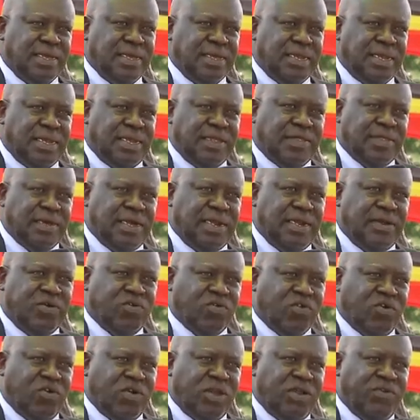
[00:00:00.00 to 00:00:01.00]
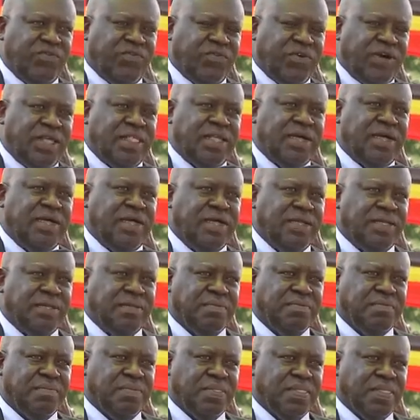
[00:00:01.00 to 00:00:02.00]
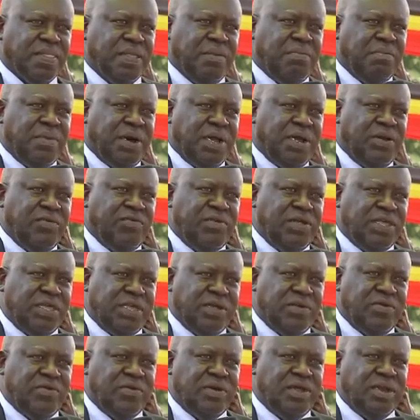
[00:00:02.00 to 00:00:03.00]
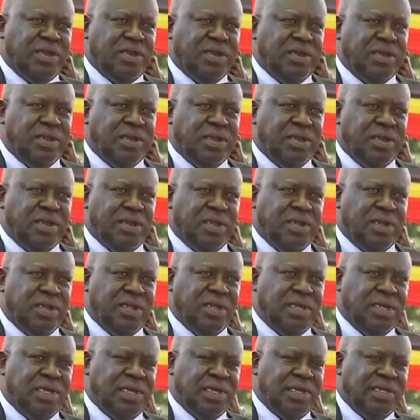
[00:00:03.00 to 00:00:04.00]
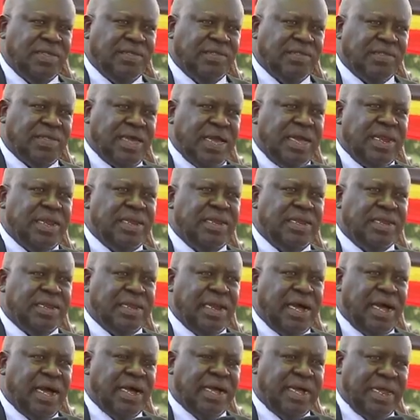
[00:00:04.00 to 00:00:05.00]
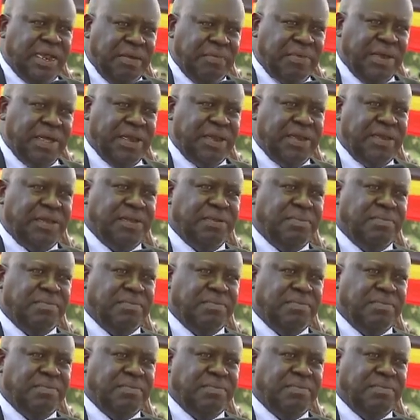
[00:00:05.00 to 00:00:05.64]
he decided to call the father, the mother of the children, sign agreement